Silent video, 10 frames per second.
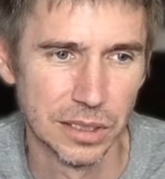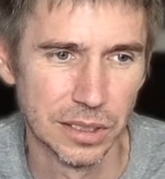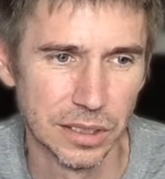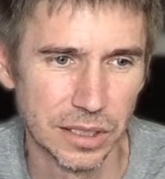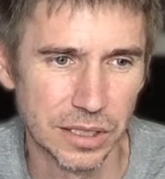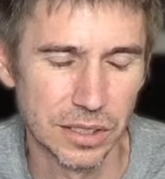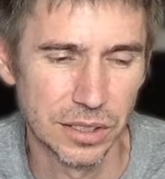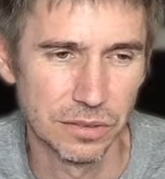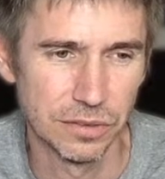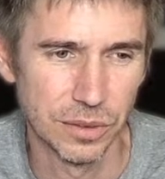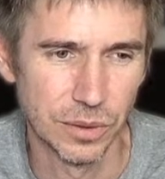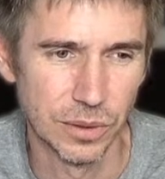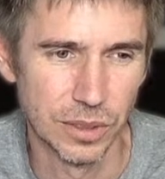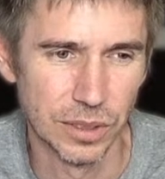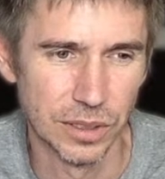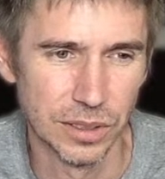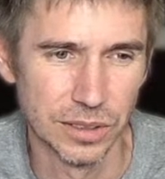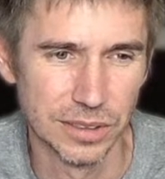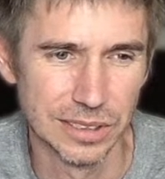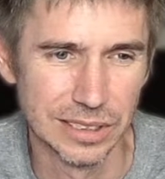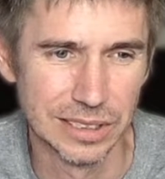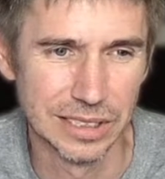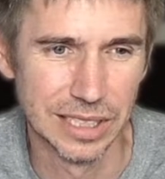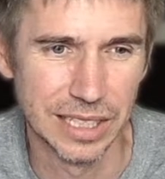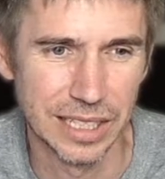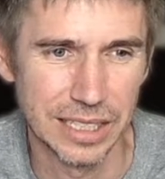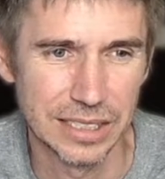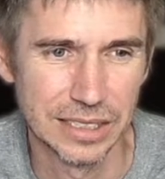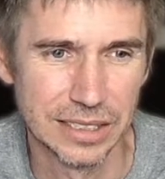Let's look for that.